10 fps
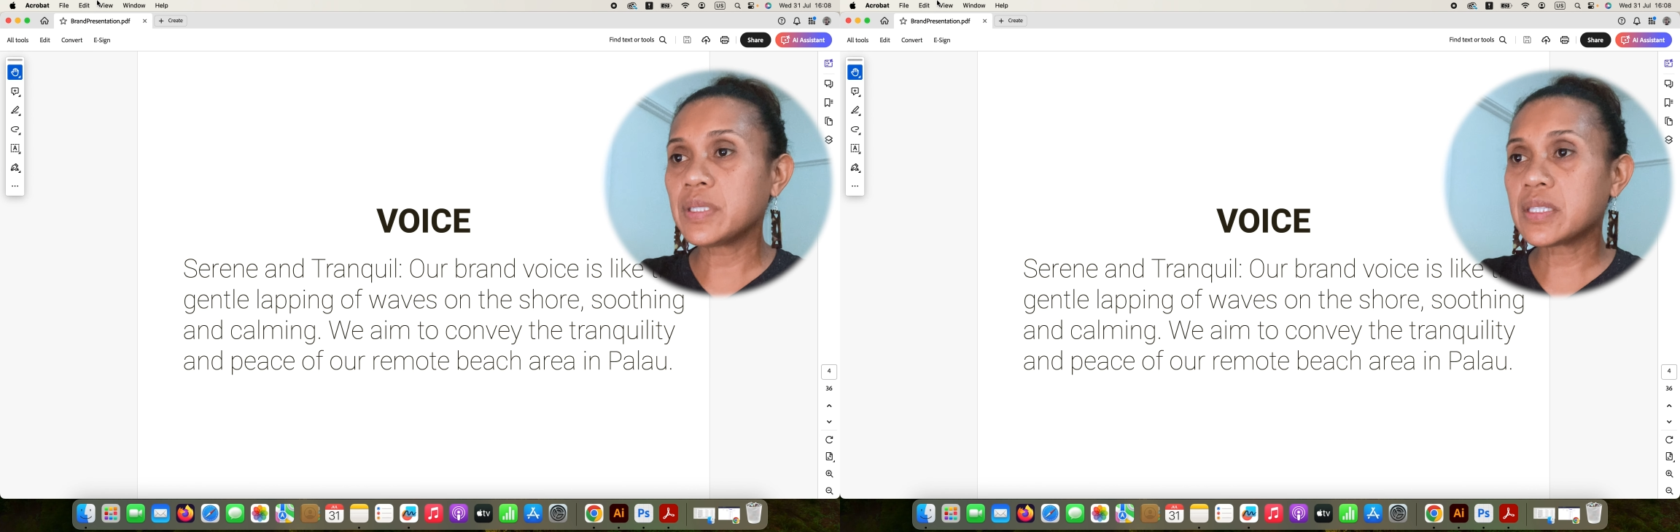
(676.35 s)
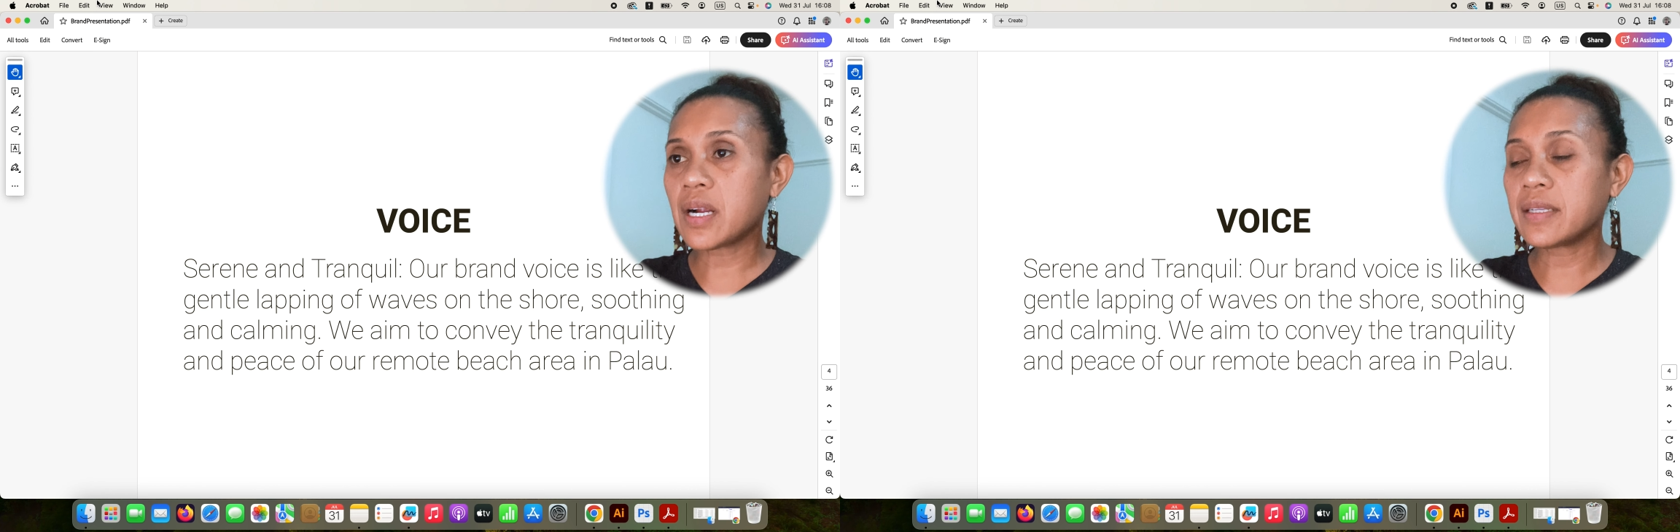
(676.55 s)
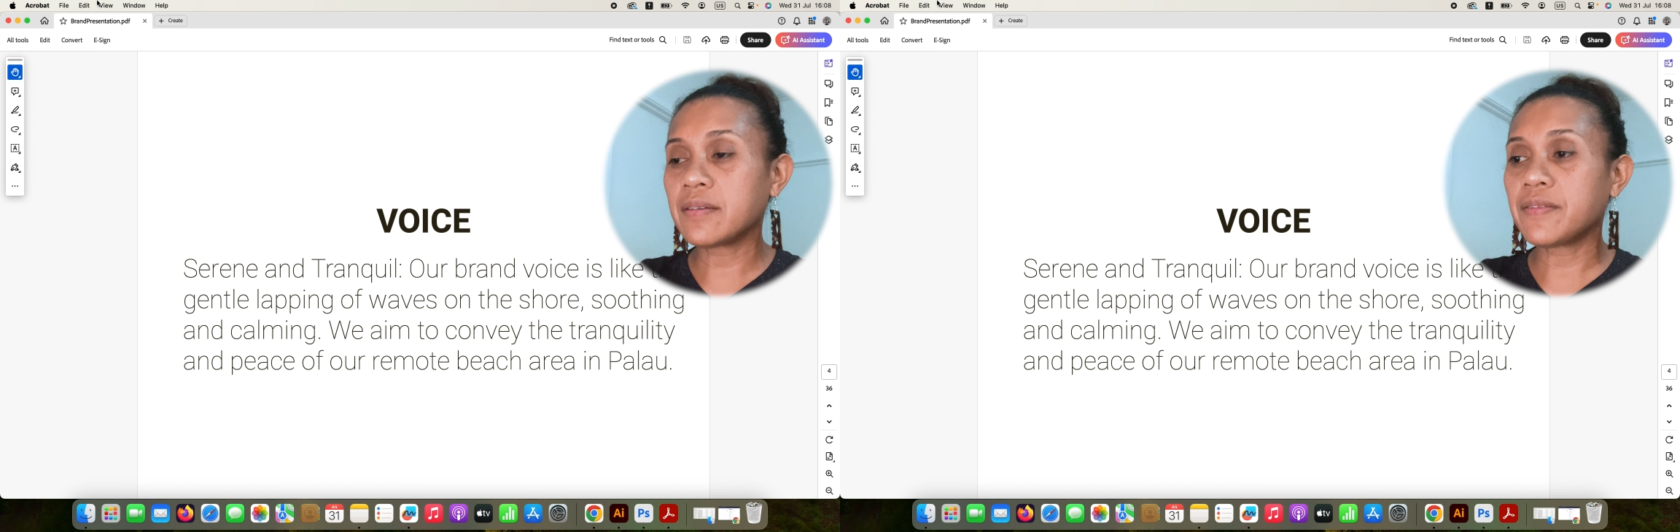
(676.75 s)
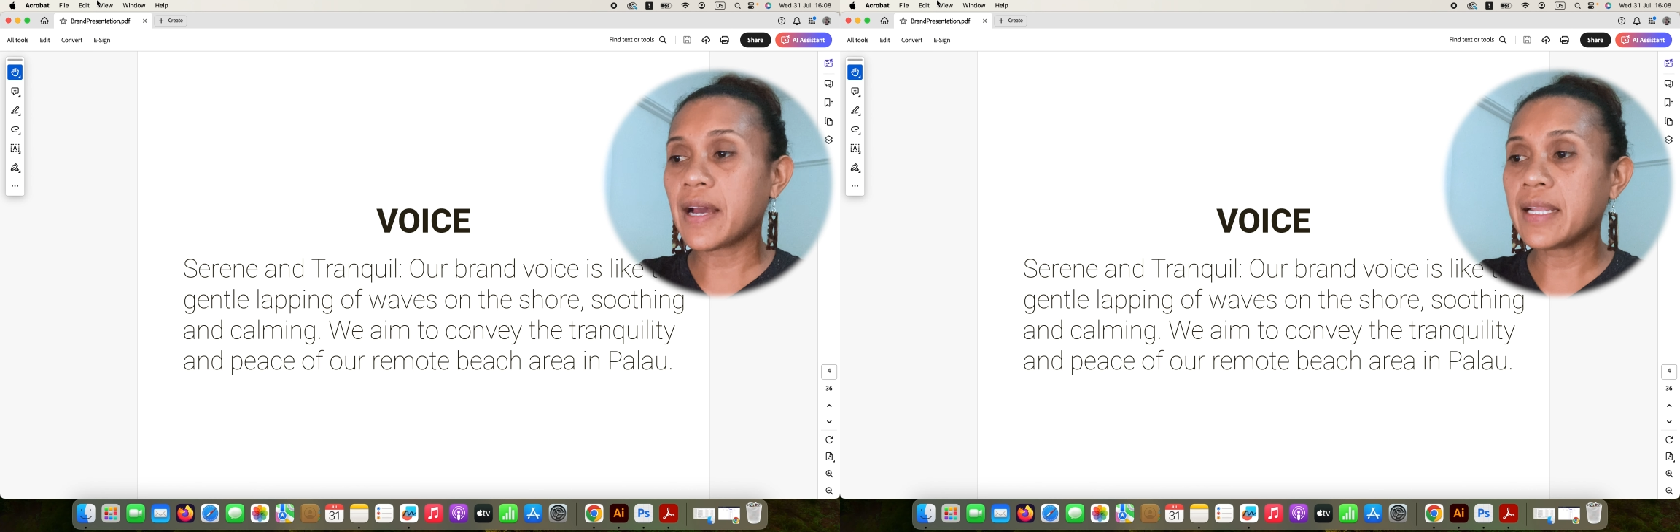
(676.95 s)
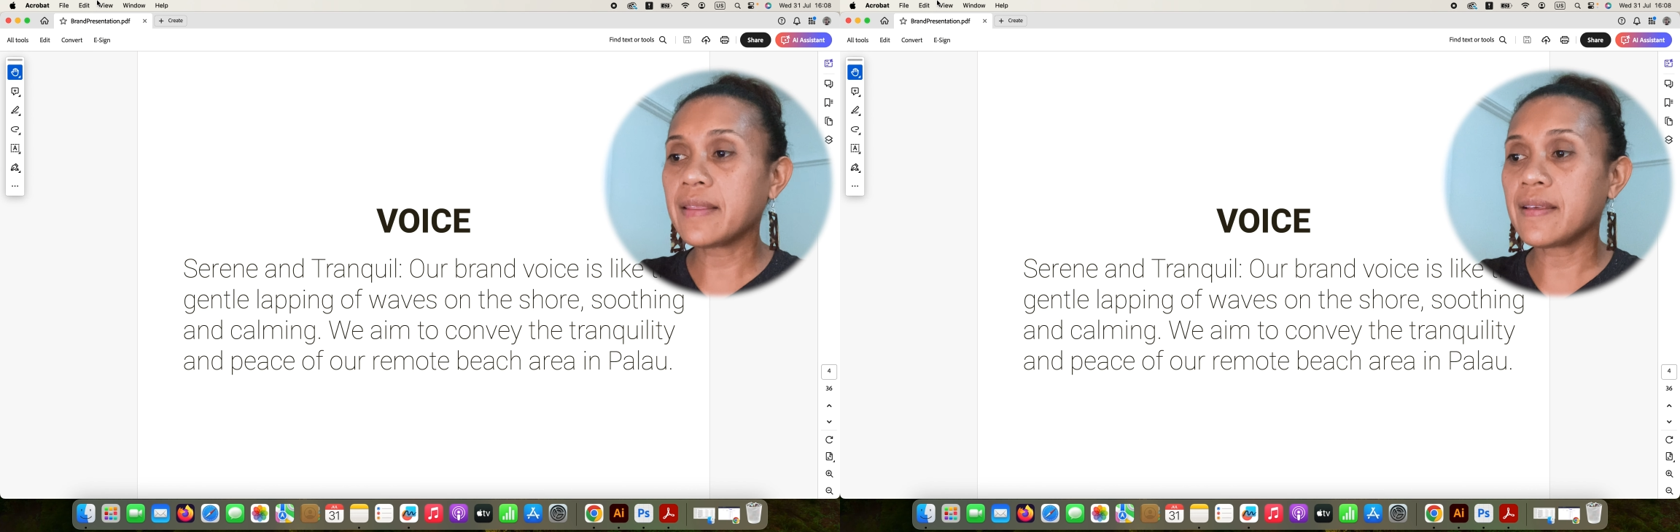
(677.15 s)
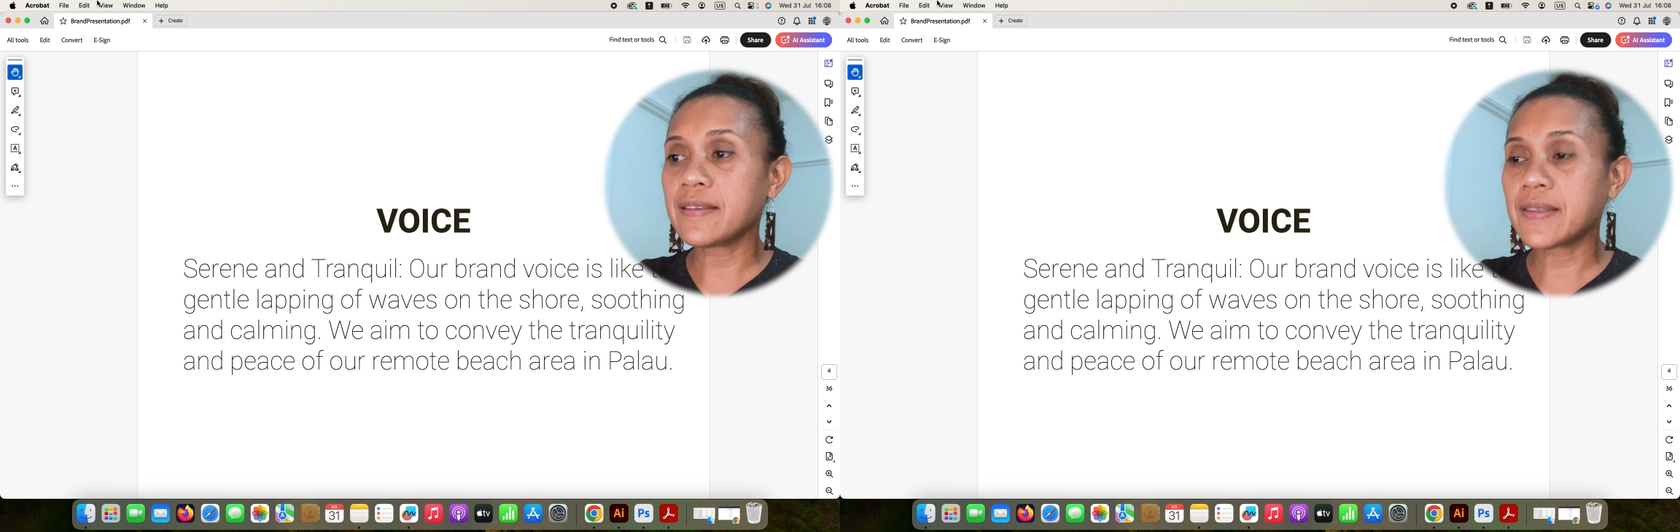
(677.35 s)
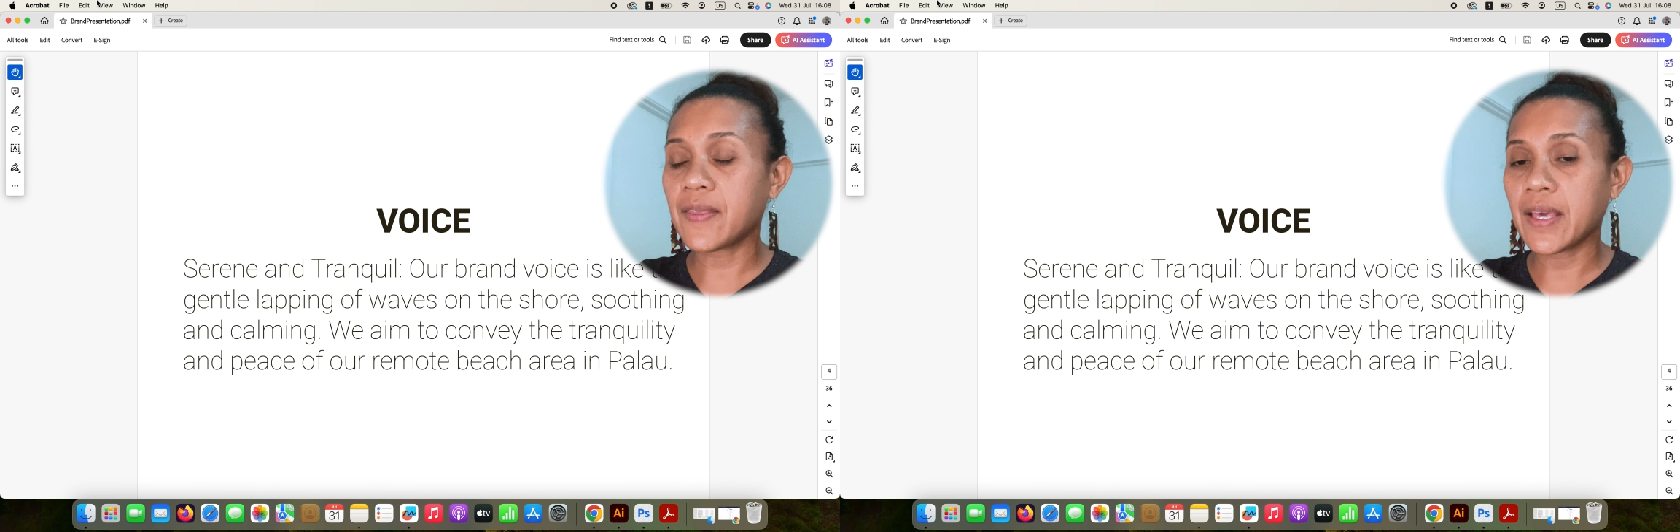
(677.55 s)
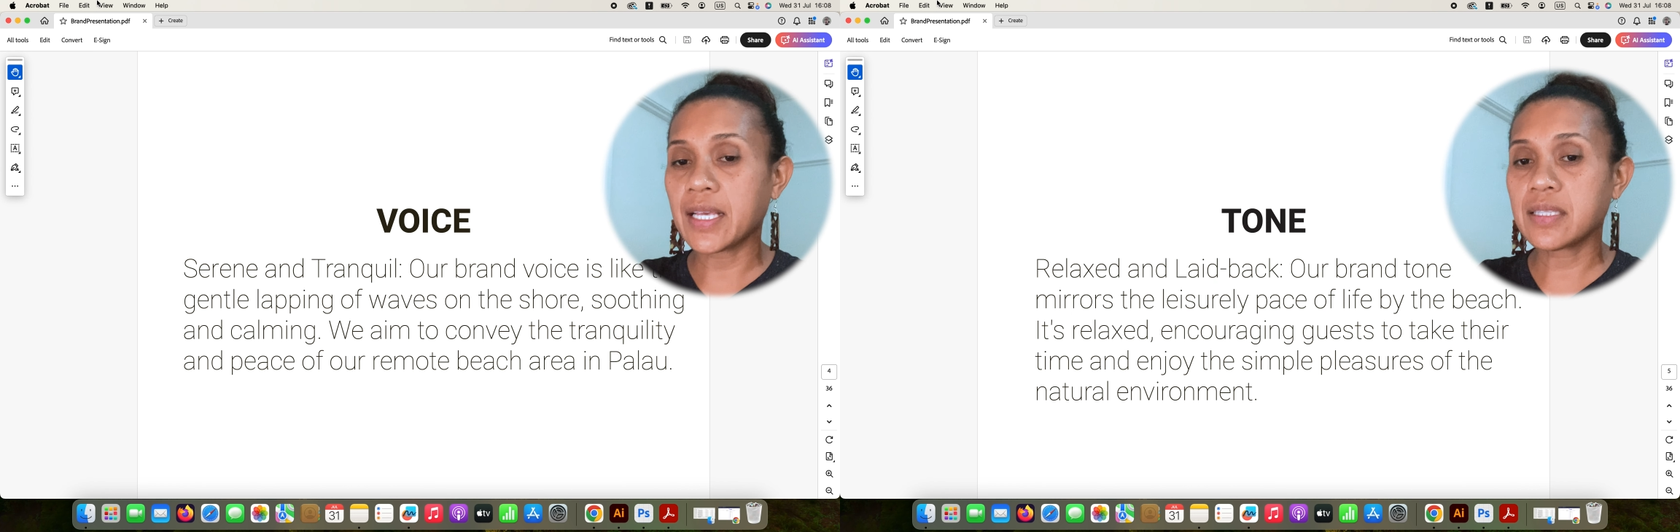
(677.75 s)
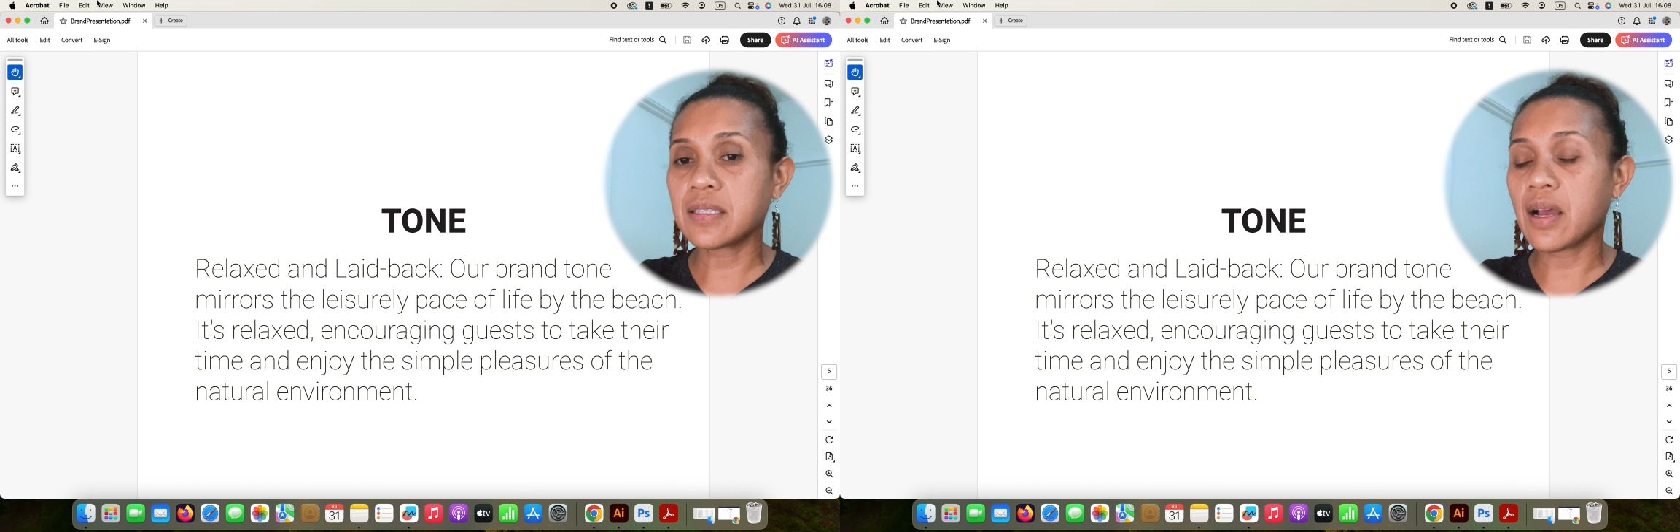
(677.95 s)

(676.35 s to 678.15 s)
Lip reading: start defining these things,